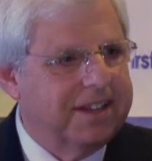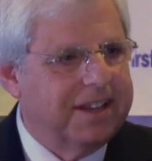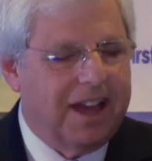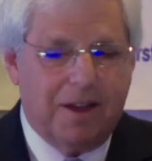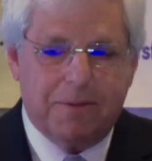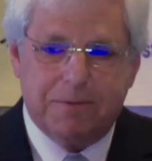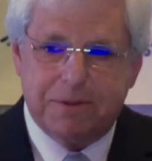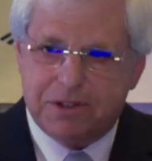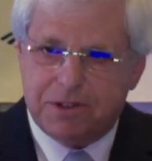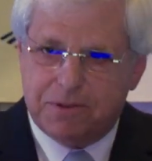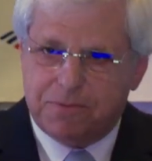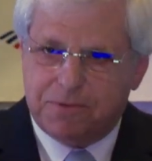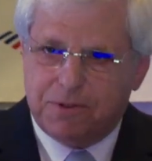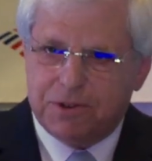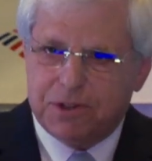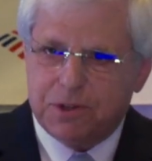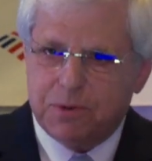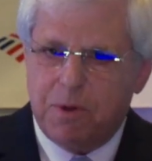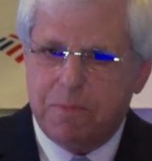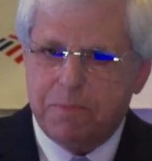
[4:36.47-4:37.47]
I was the
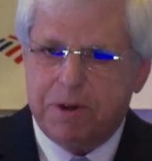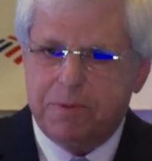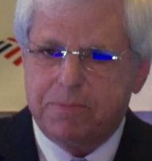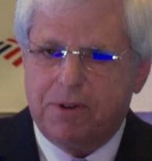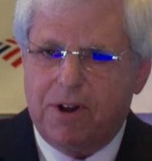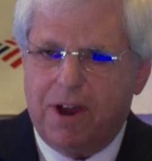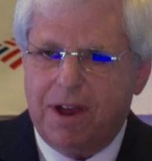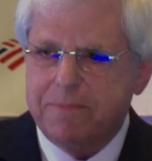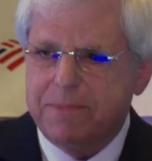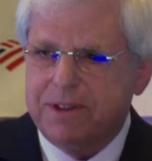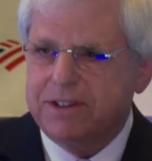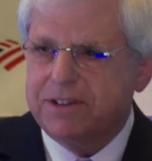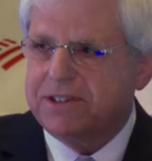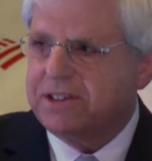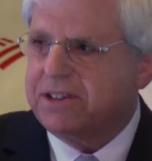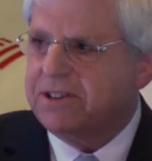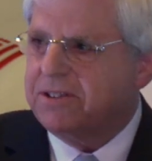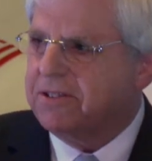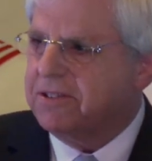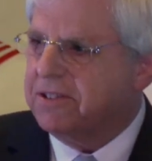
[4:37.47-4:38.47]
first woman Prime
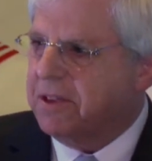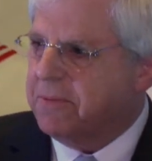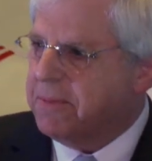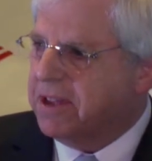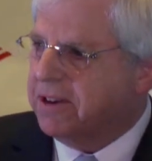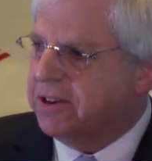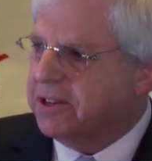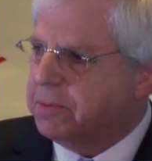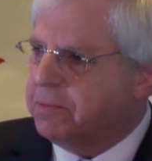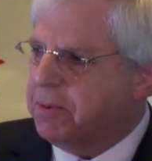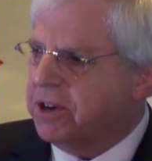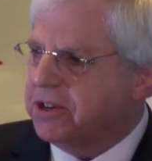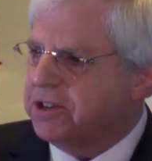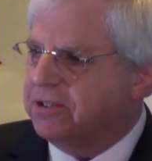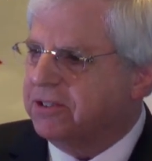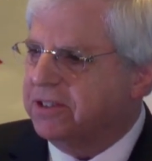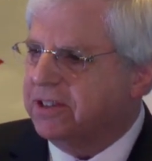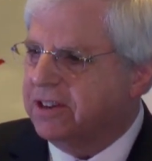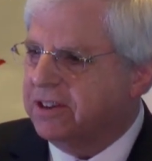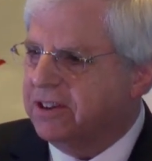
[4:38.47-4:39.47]
Minister. They made a
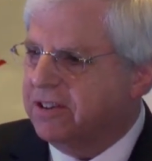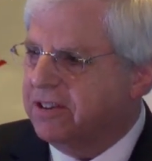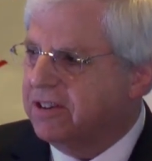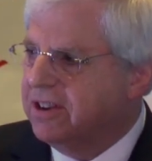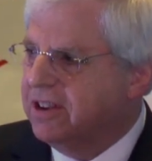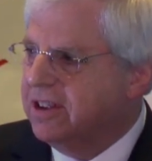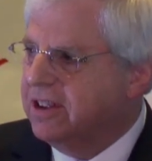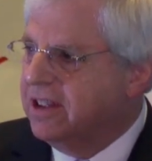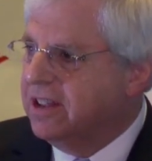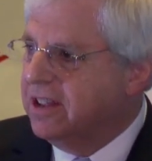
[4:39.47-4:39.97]
special dinner.